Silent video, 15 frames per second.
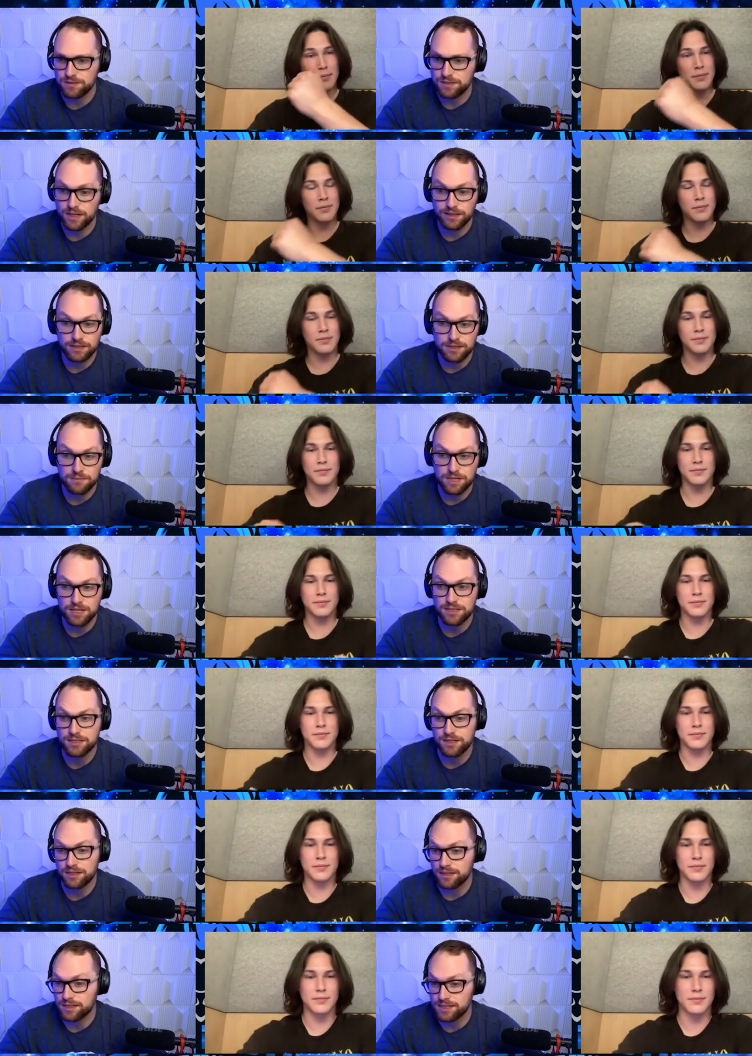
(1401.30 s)
Speaker 1: send it to me,
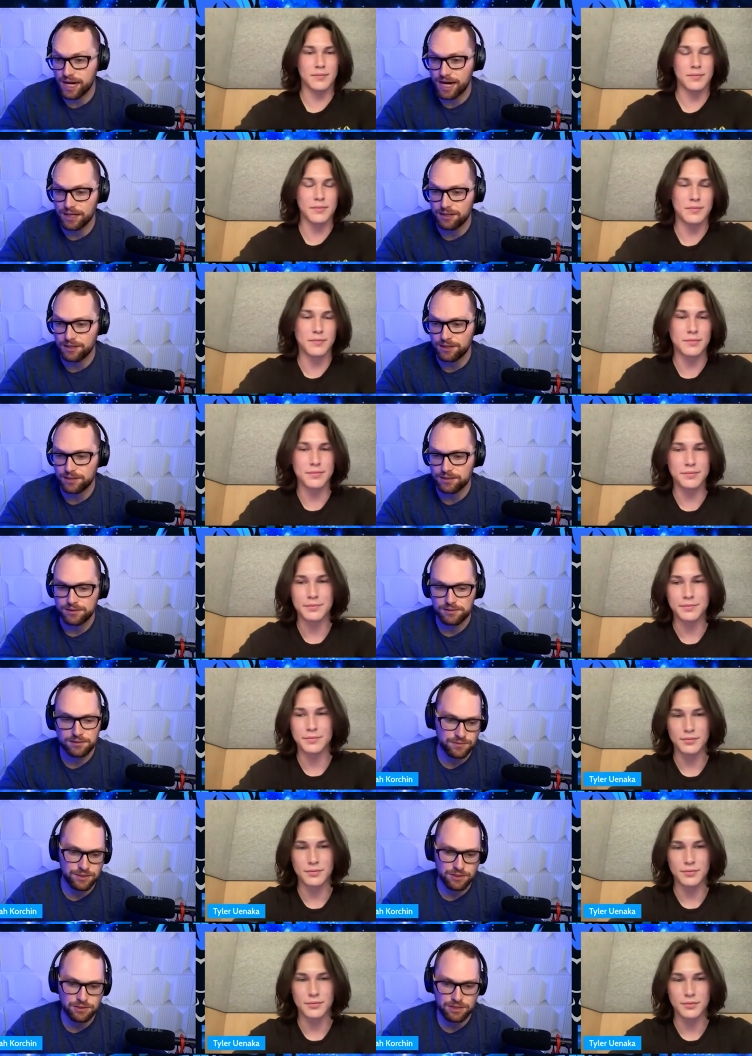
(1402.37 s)
send it to Tyler.
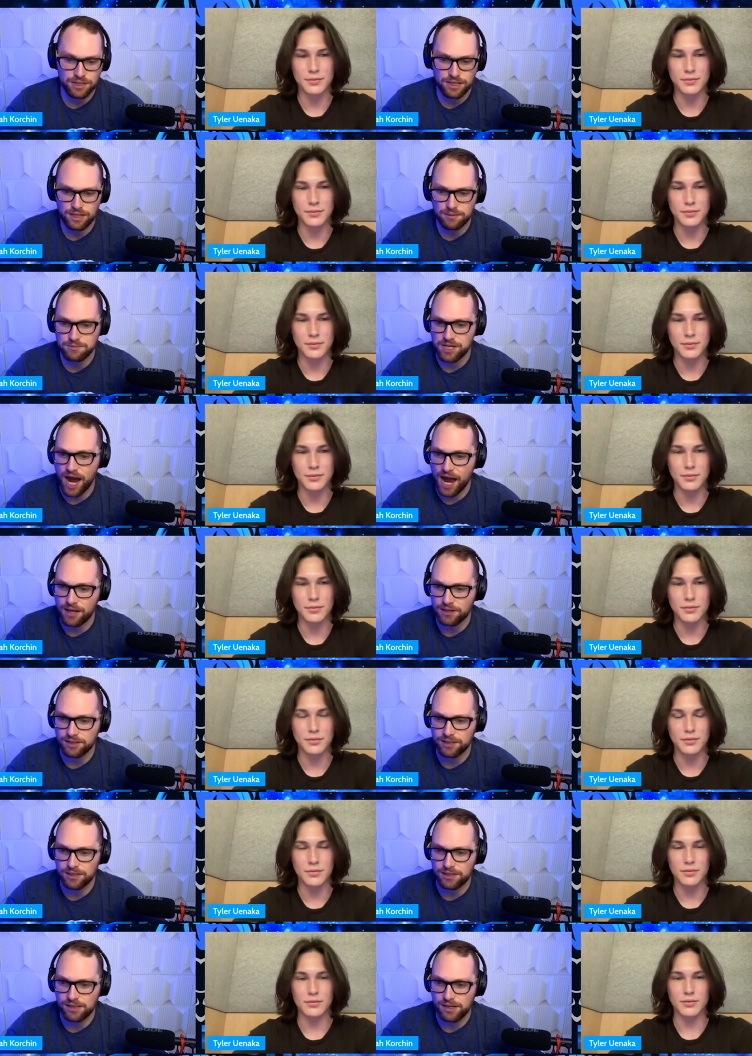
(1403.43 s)
You can hit up
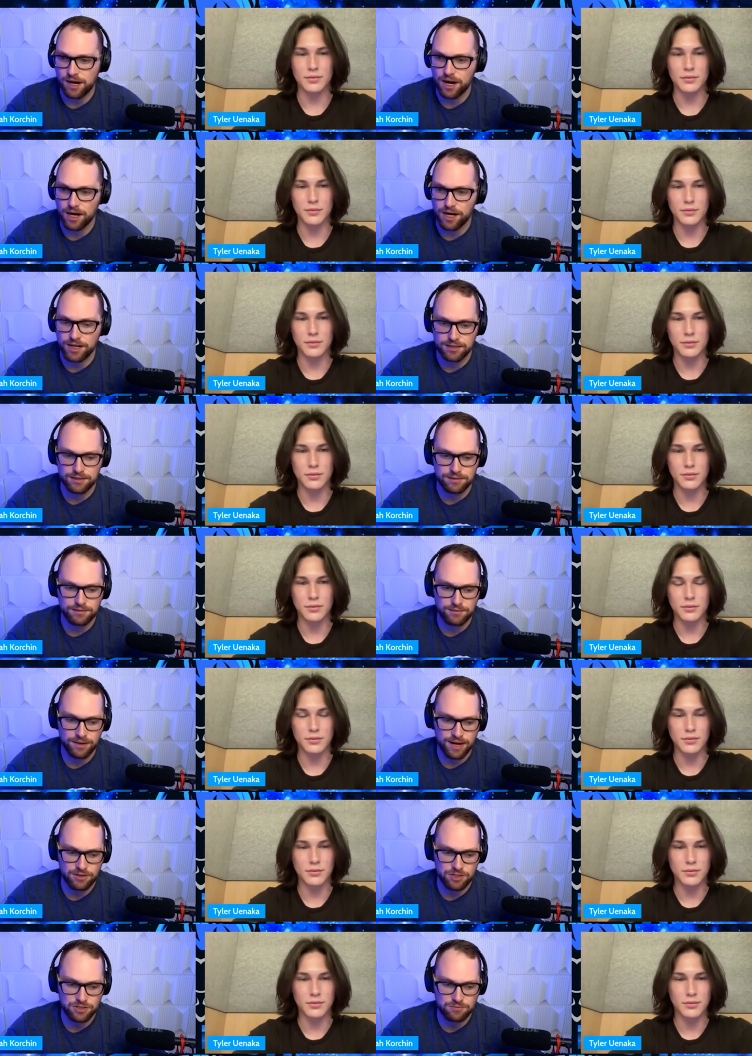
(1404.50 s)
Tyler on
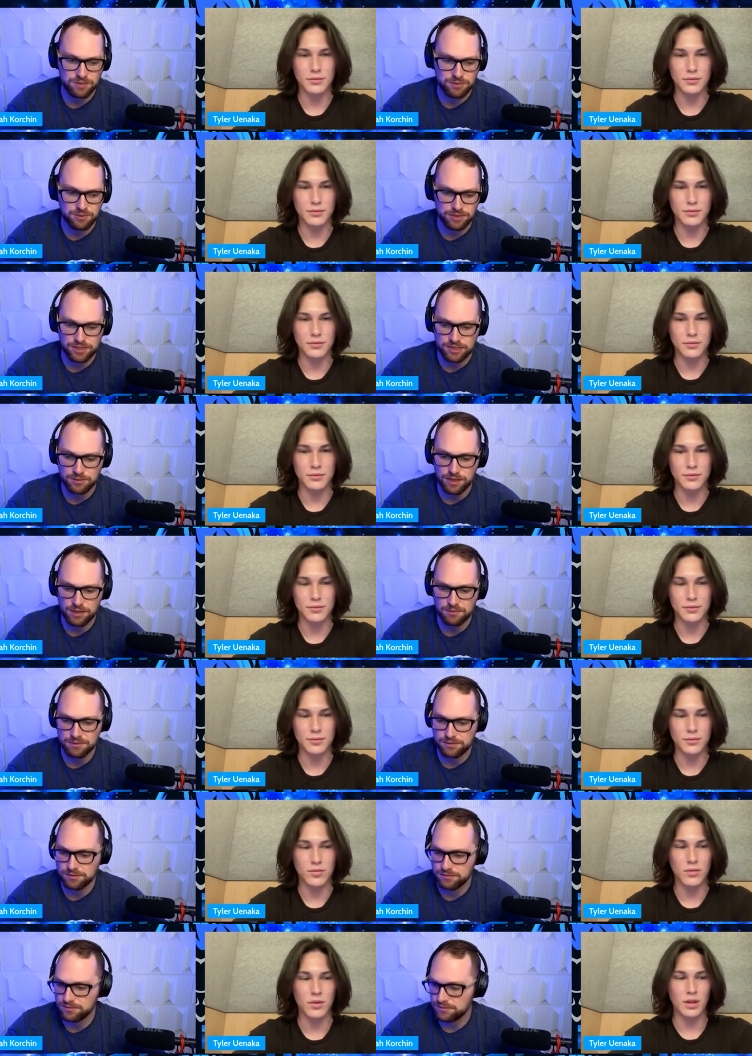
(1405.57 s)
how should people hit you up?
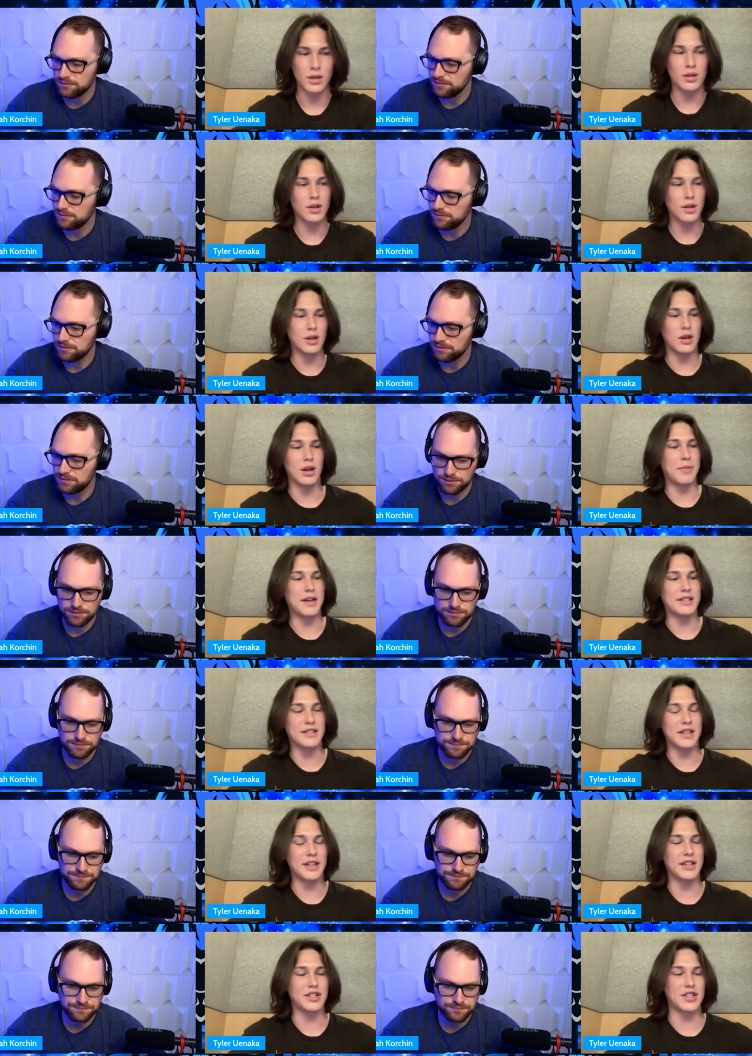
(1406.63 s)

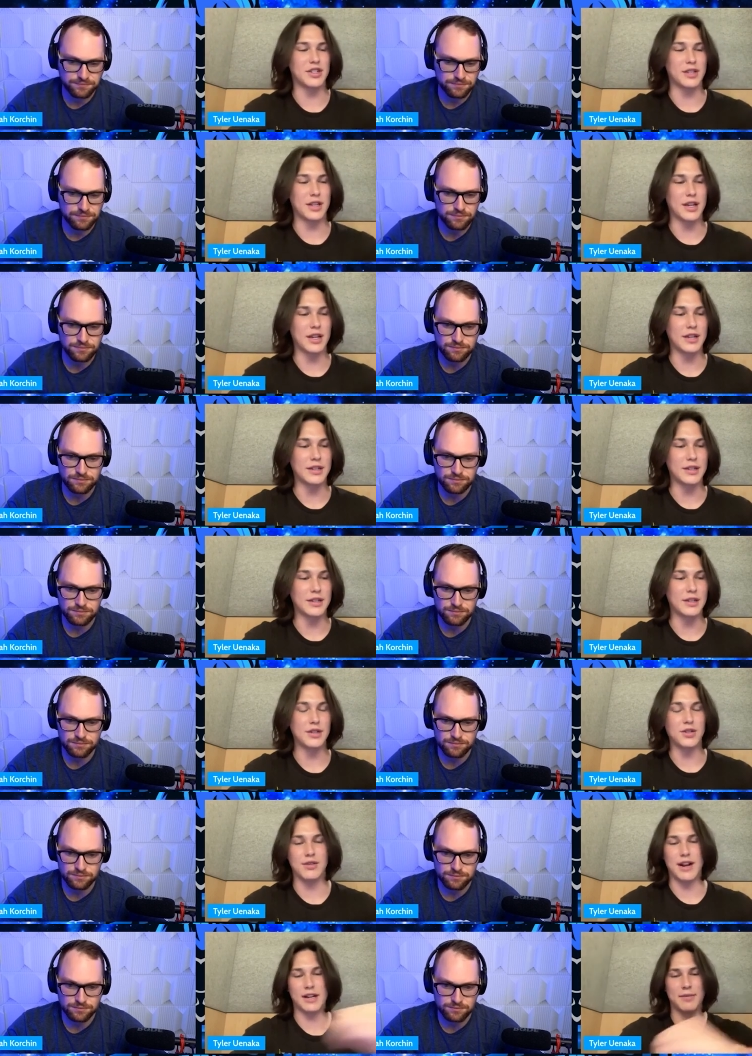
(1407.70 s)
Speaker 2: Best thing is just to uh,
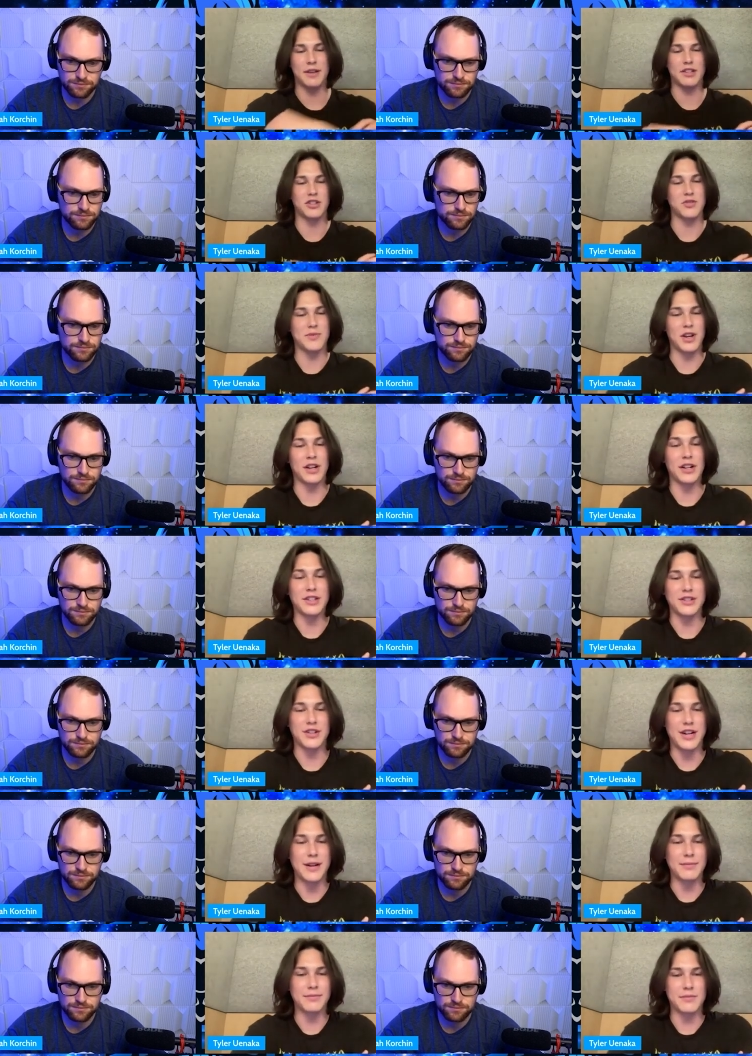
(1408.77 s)
direct message me on
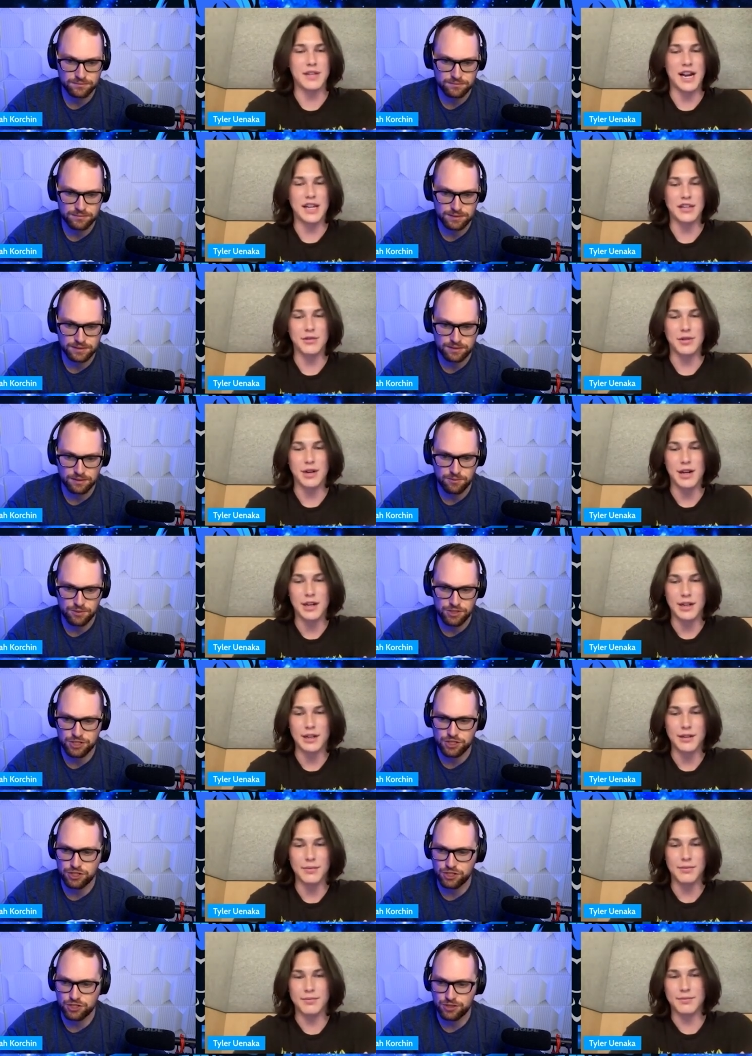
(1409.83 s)
Instagram, Tyler Uenaka. Which is
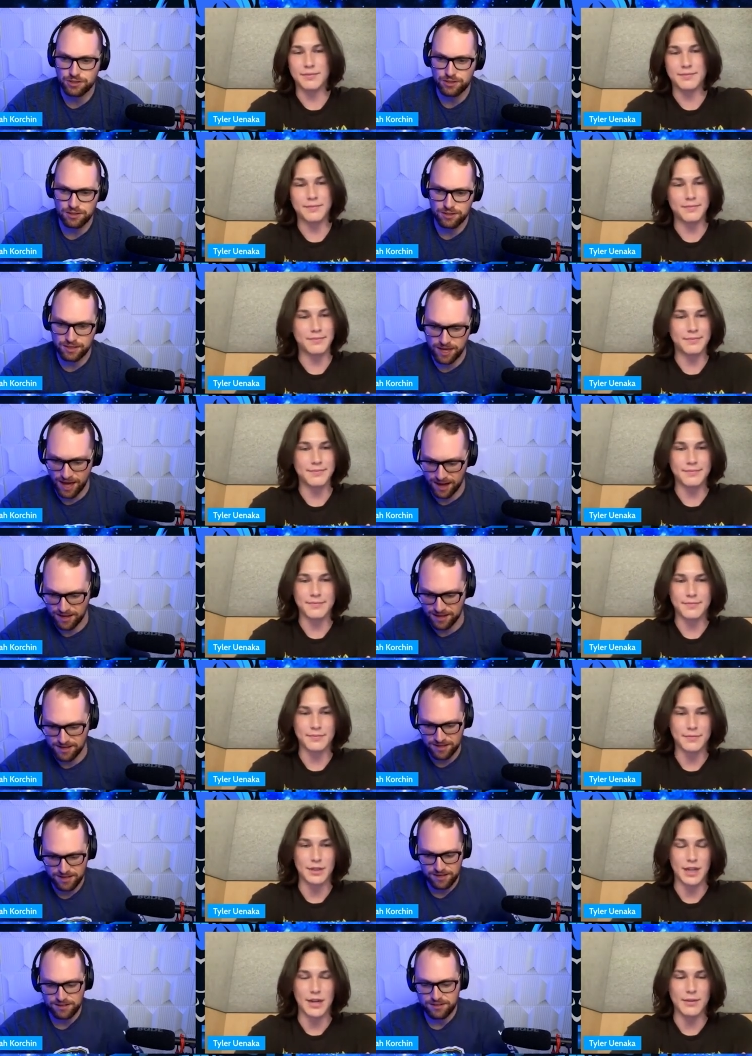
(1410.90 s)
just
Speaker 1: yeah. yeah.
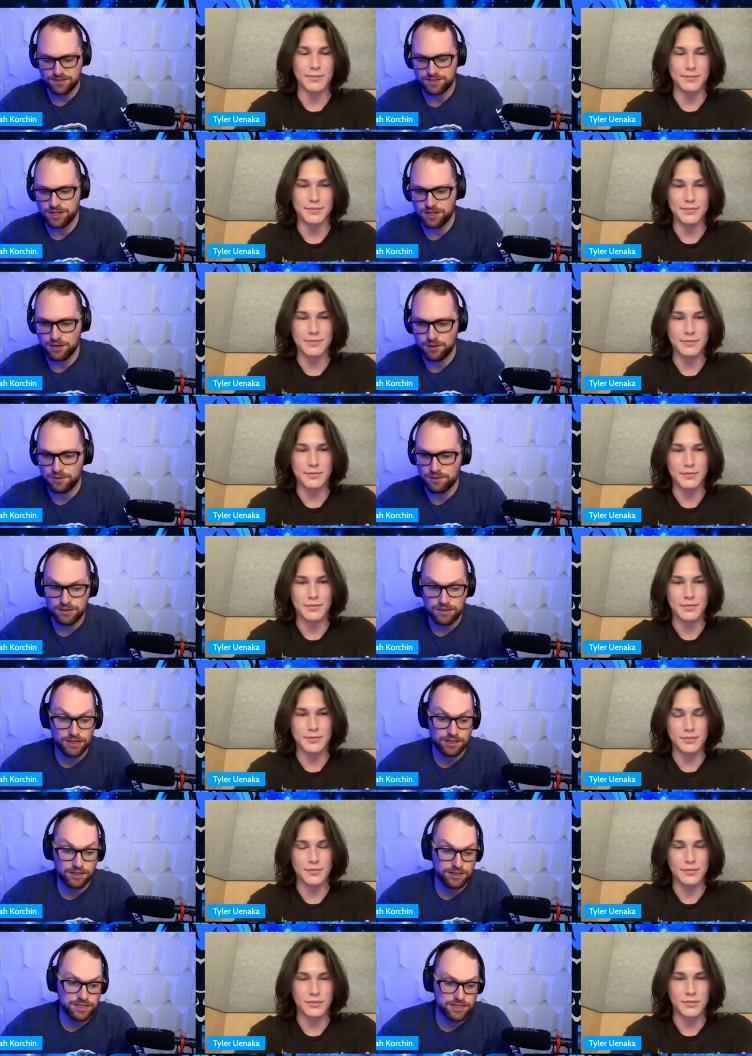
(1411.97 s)
So literally